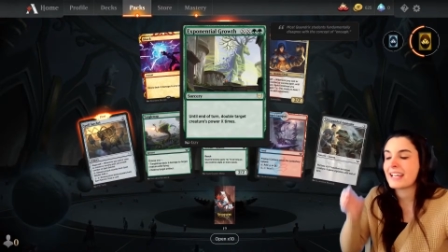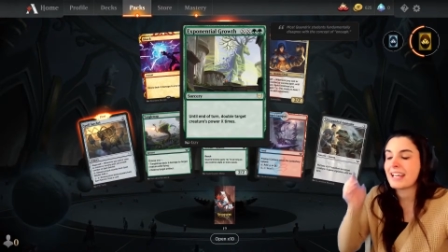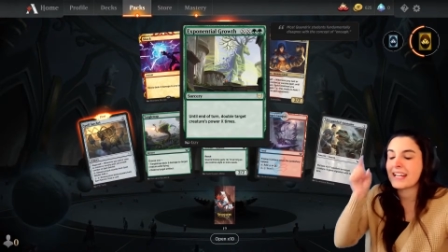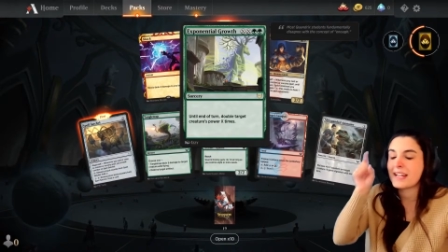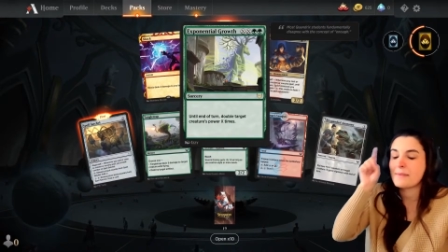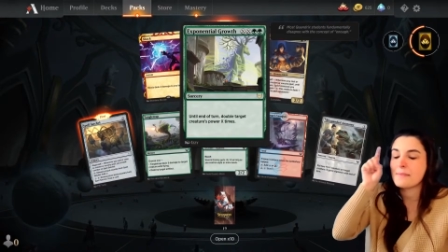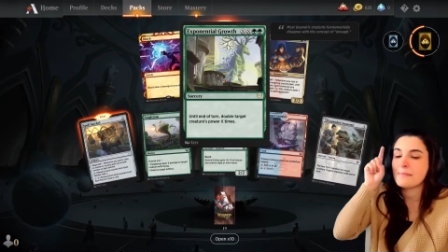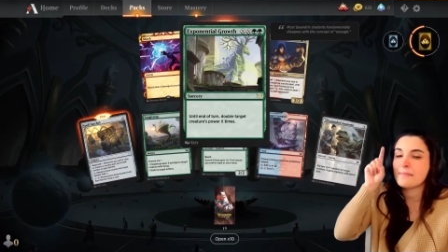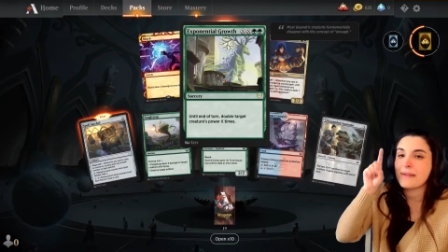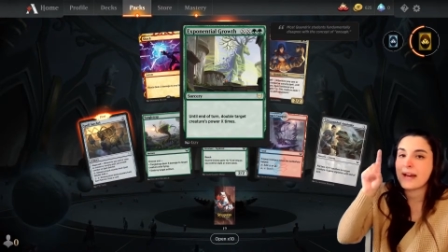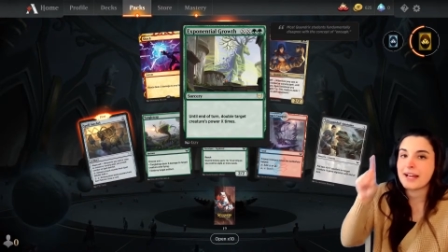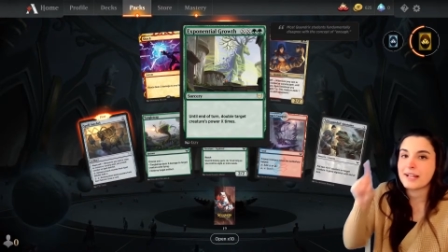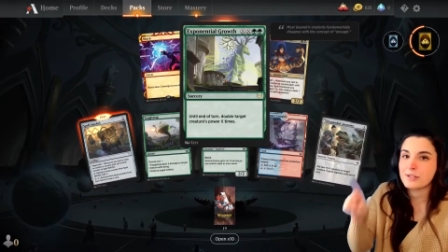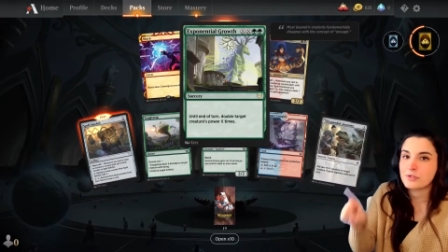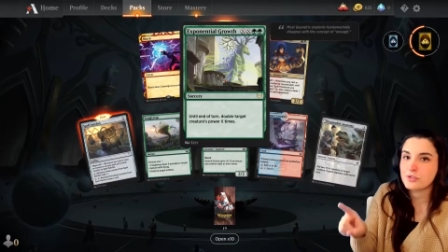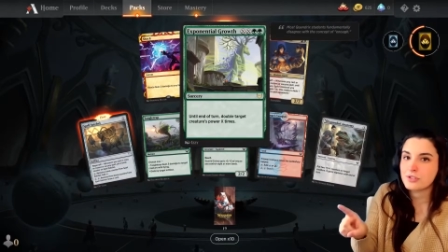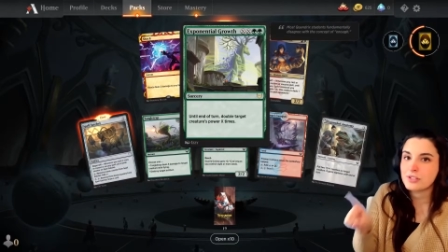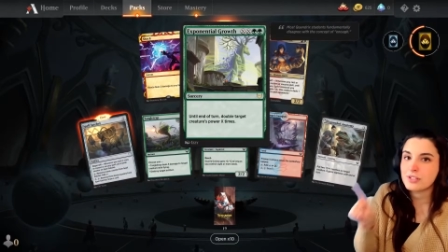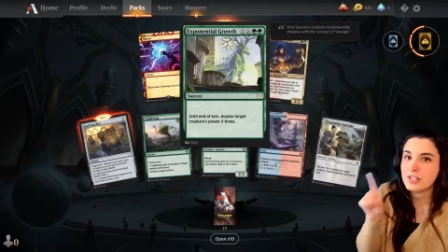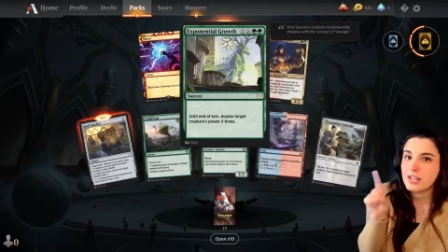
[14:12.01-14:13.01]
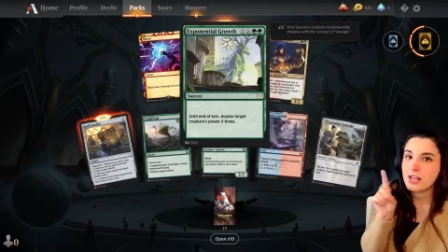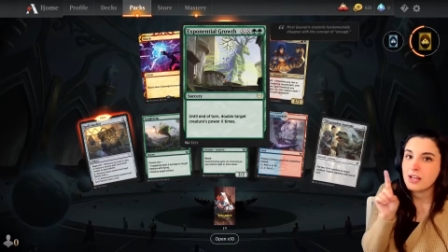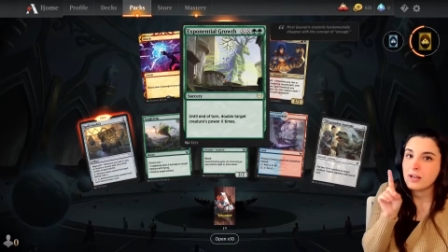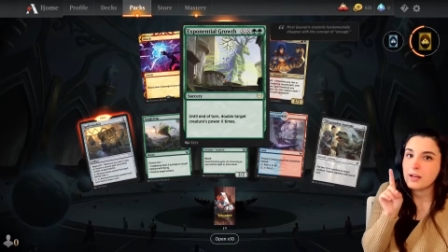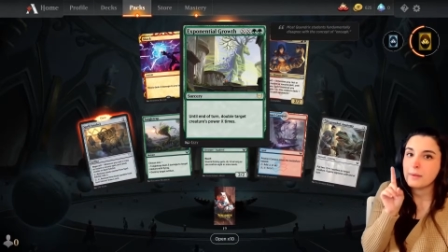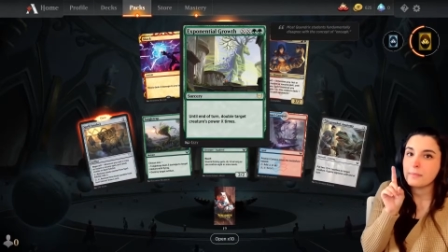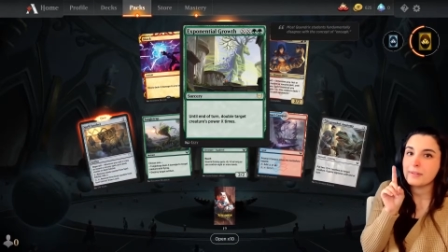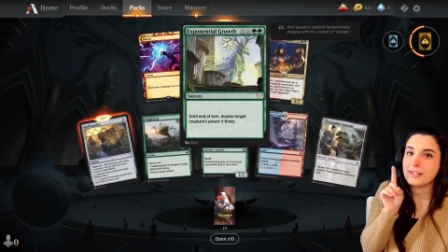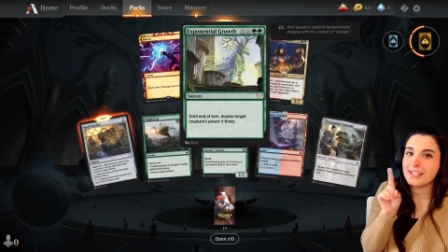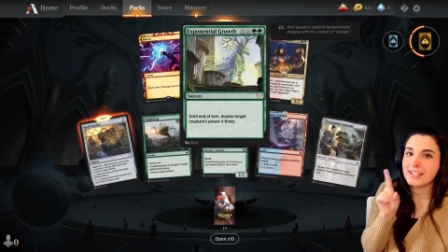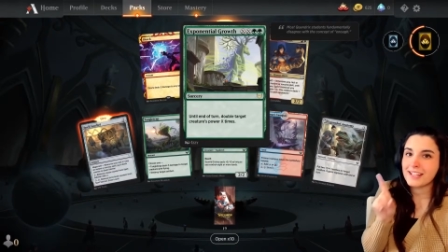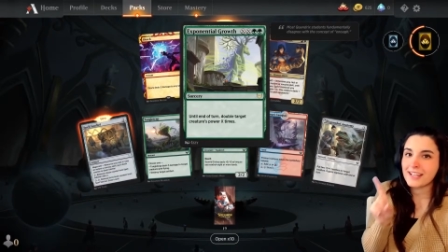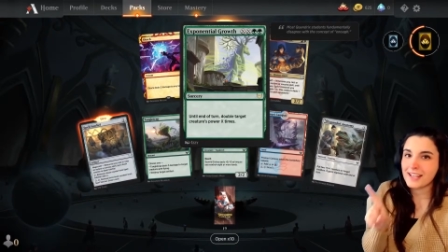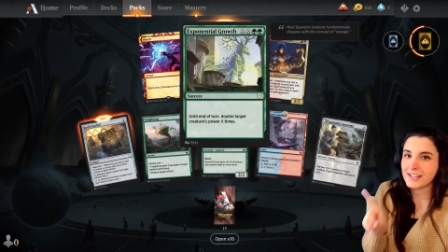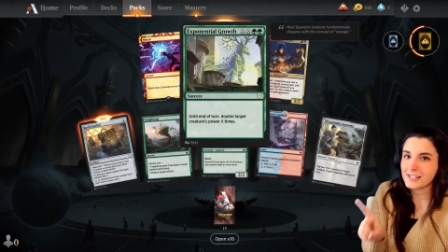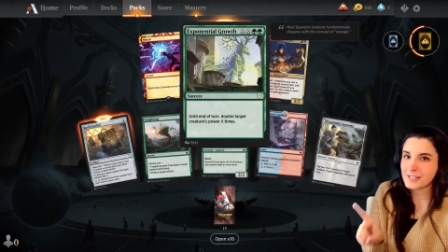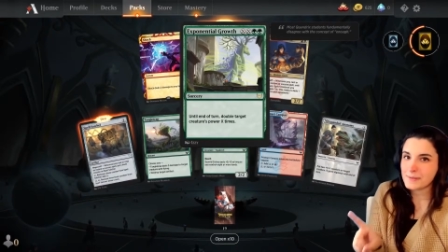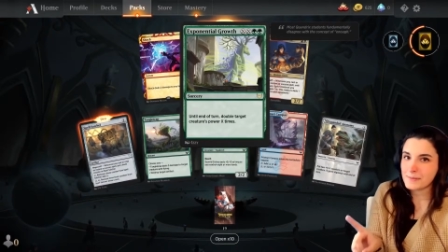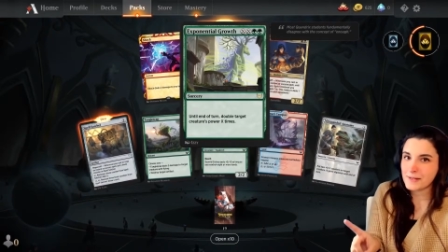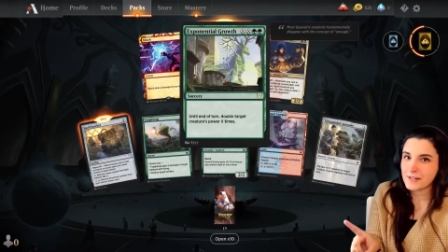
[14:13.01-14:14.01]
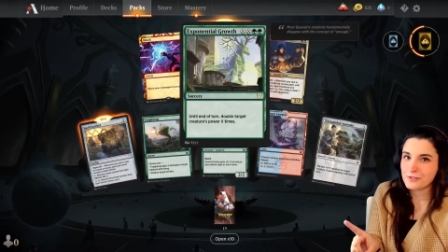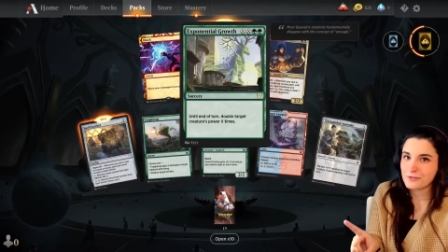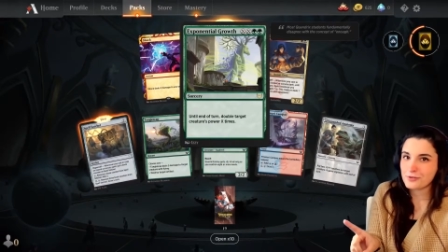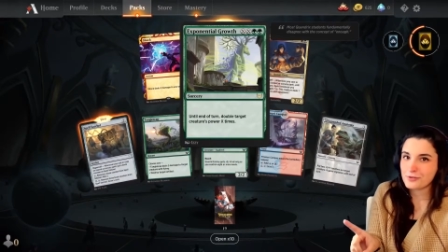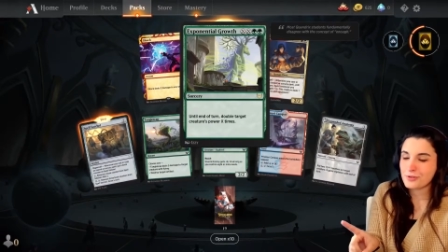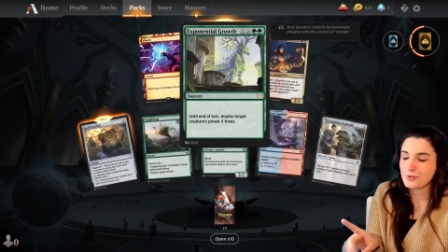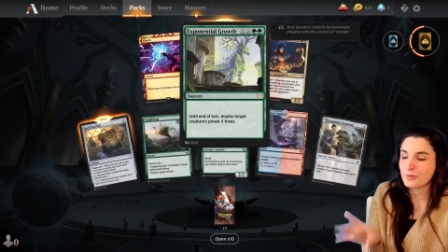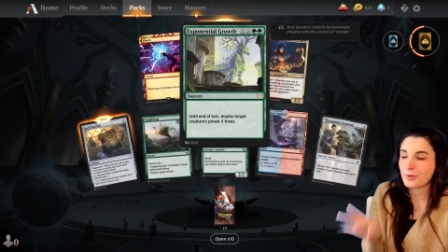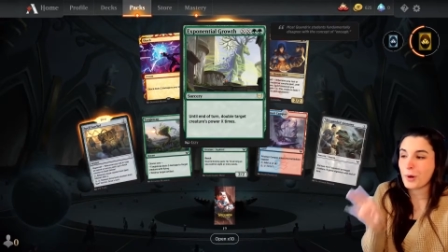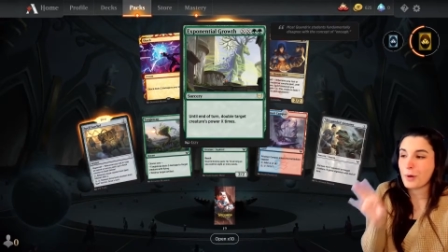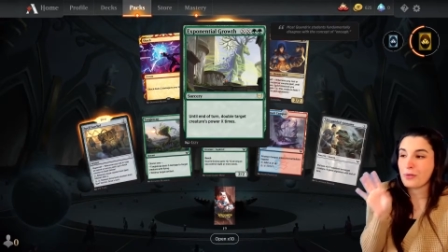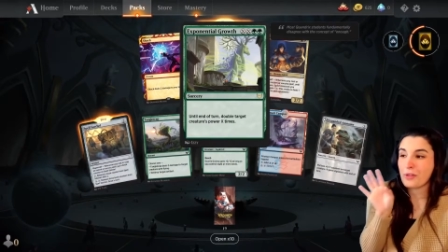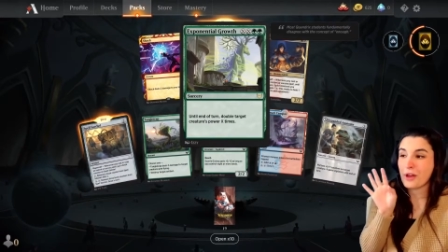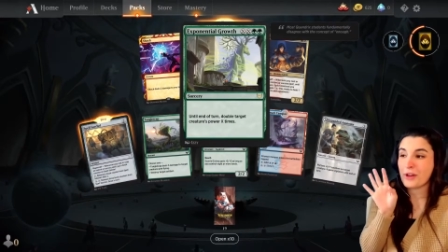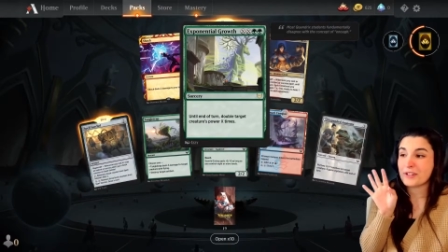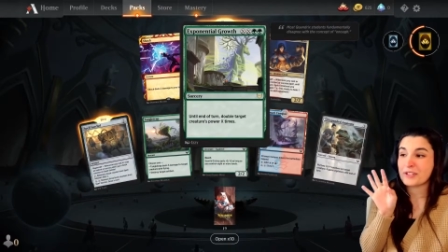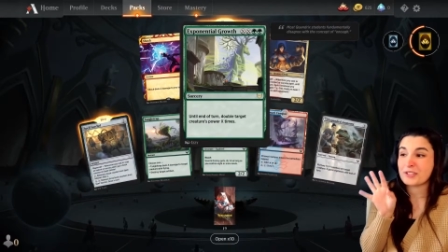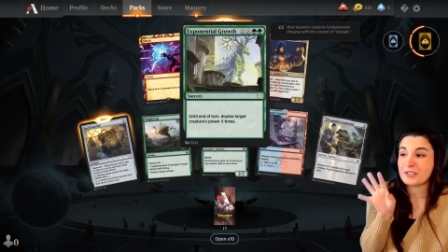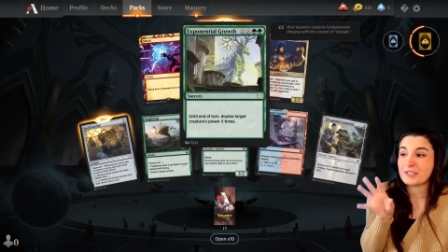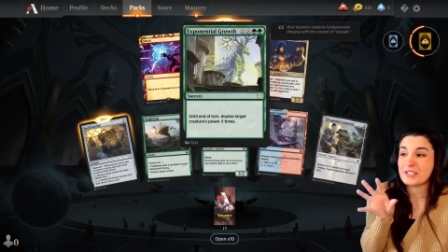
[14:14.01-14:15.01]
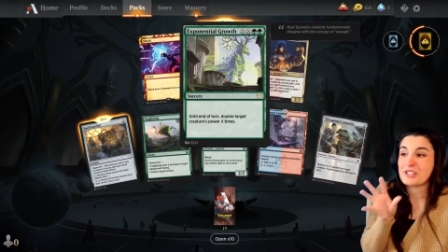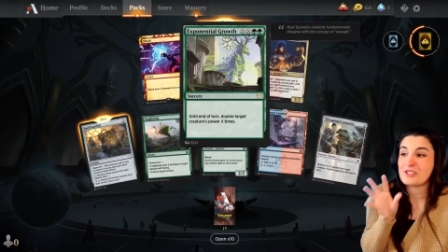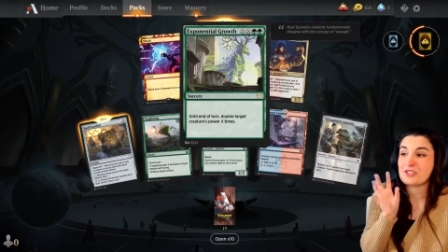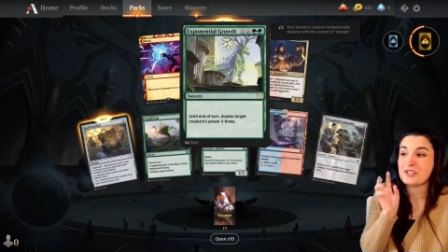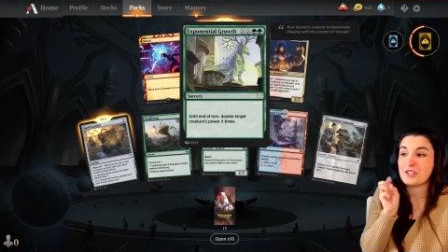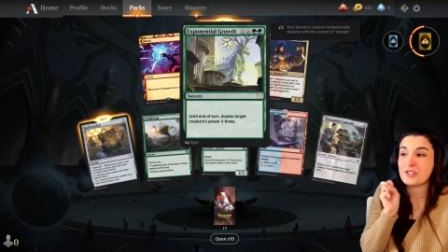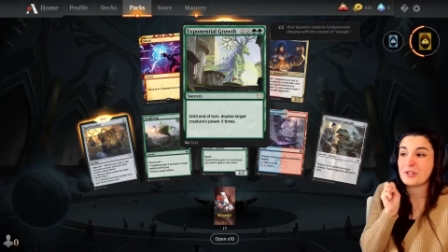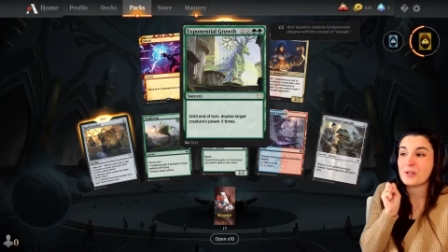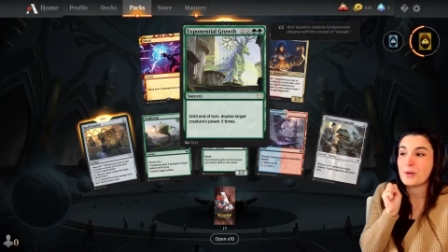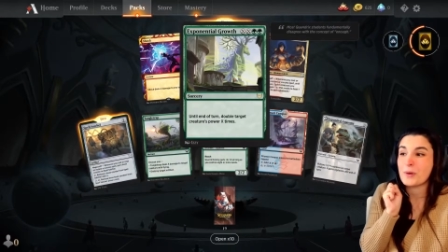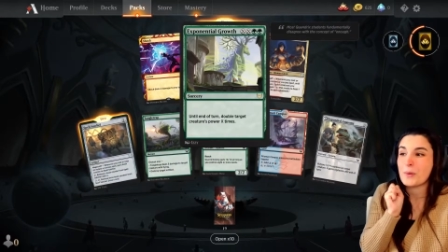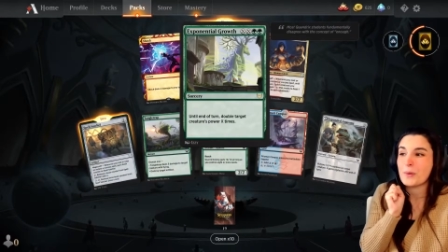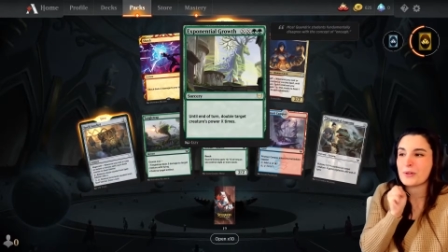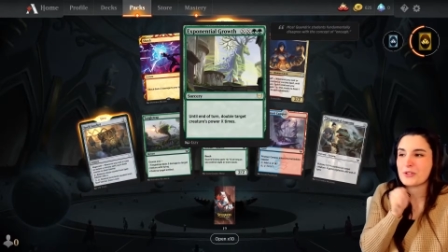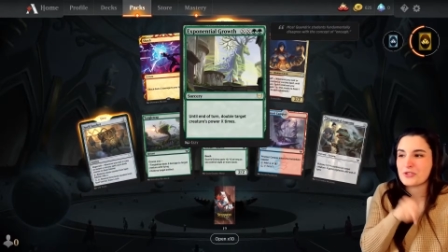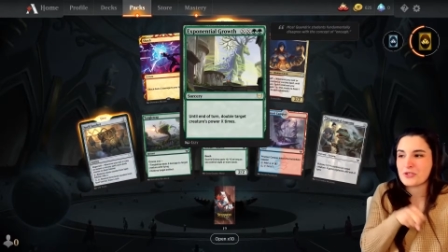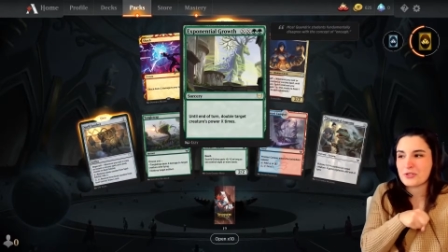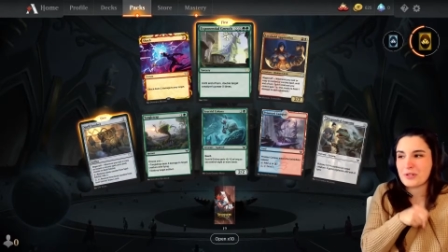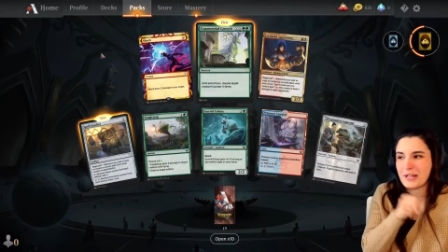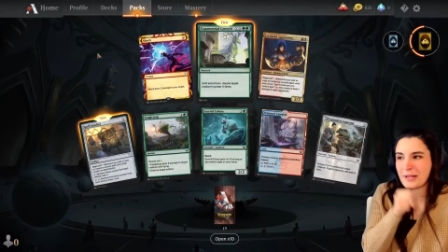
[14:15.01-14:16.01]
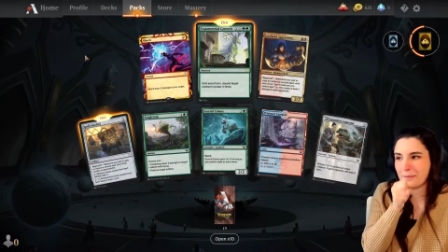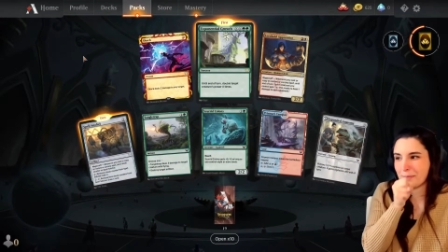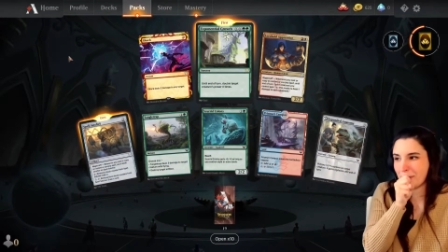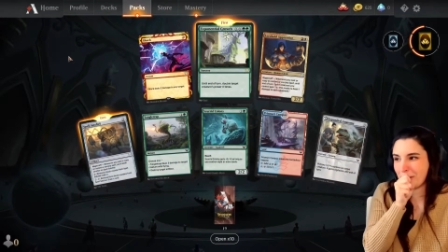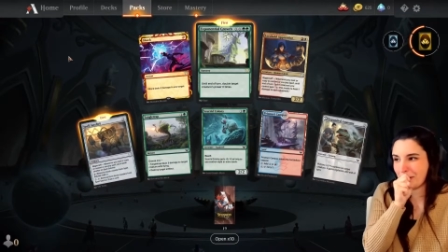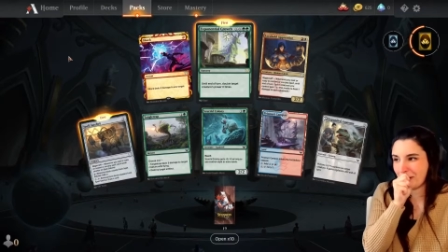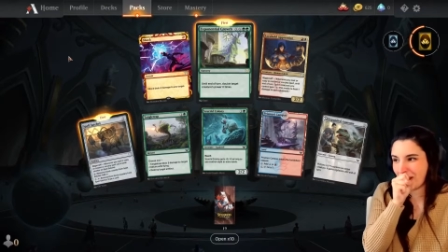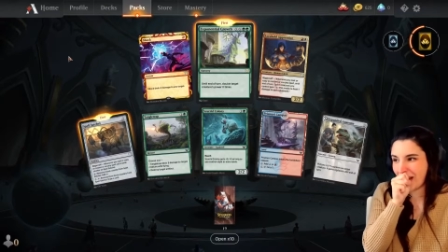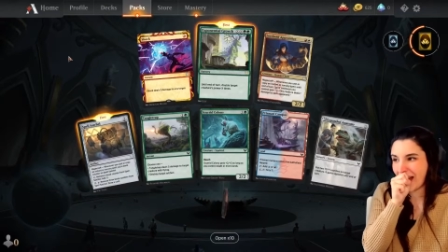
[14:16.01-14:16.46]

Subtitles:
And imagine putting Exponential's Growth on a creature with trample.